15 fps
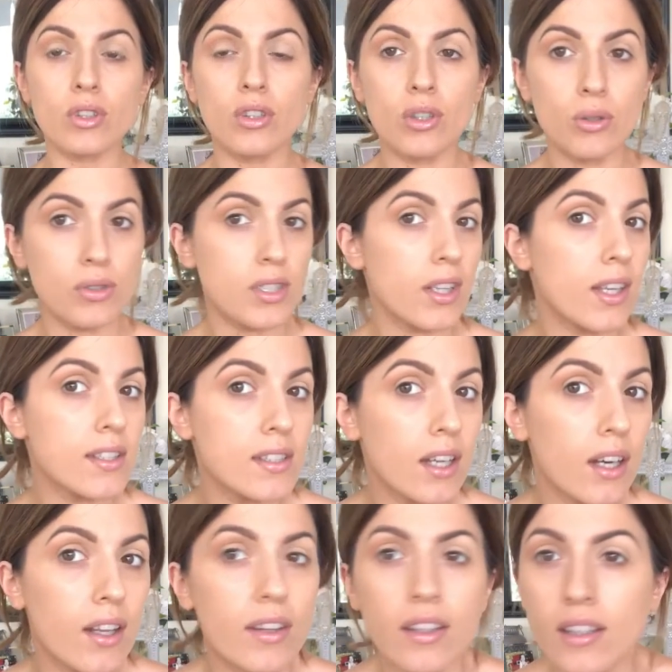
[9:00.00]
Cool, so that's done.
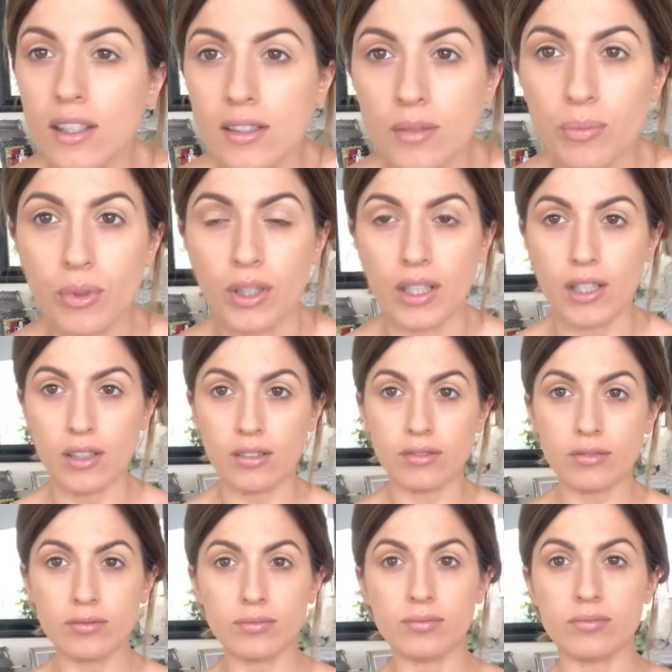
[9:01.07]
I think that's pretty,
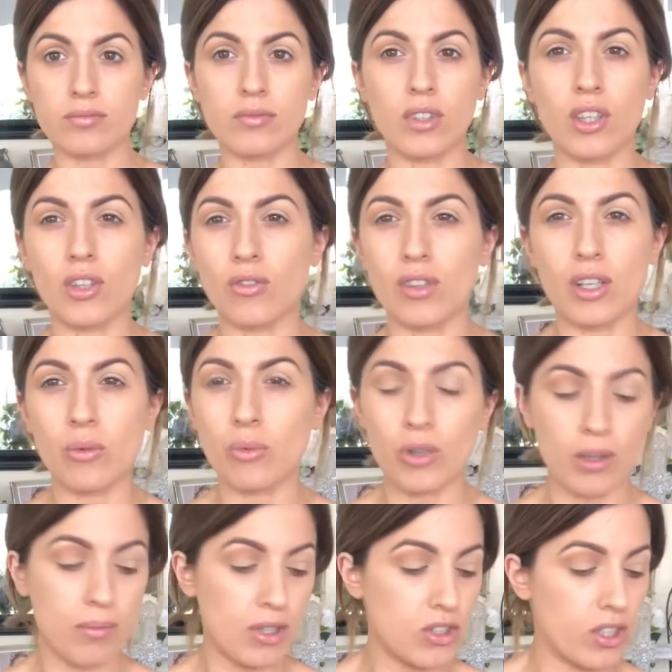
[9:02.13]
I don't really want
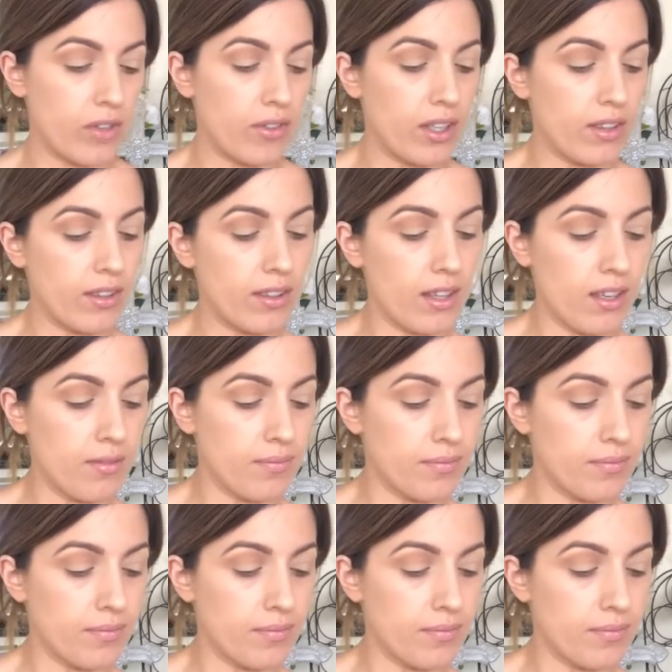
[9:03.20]
it much heavier than that.